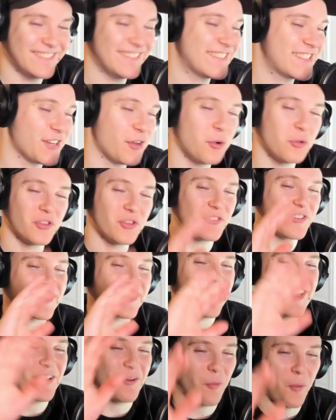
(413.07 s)
It's a whole
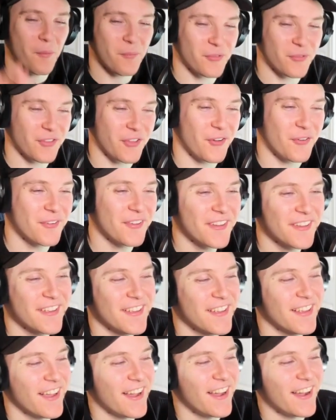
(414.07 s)
different can of worms, though.
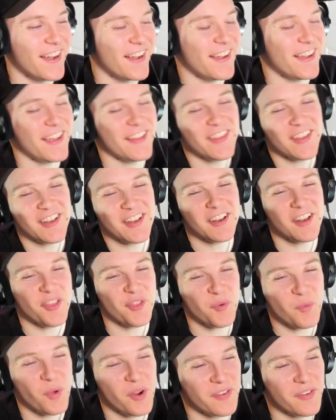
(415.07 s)
And then
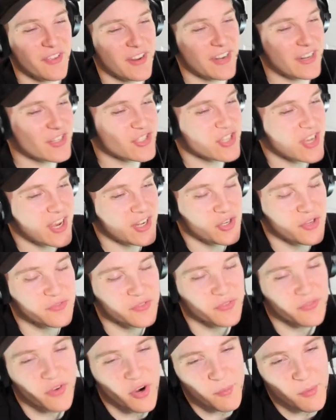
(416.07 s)
another one, Fennec Shand, you
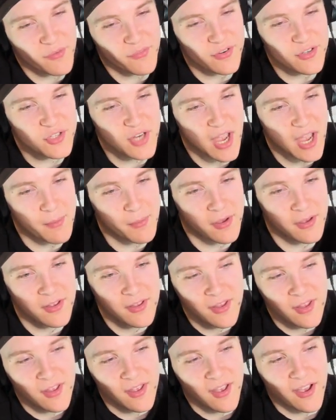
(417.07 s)
have to farm her for
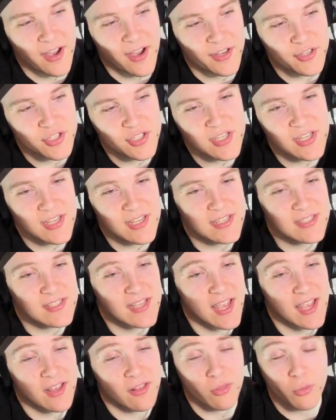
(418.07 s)
Jabba. She
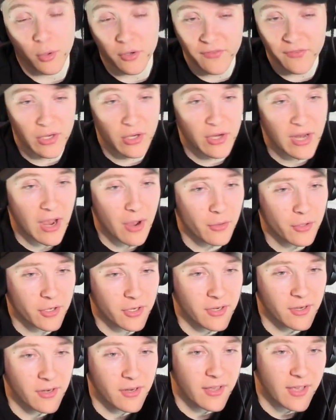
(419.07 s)
is a Lord Vader
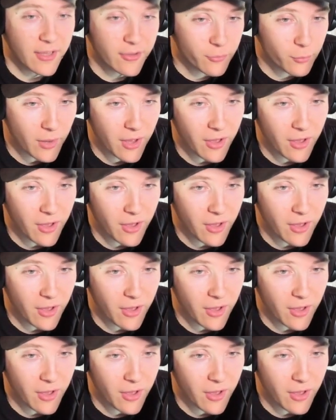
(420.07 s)
counter as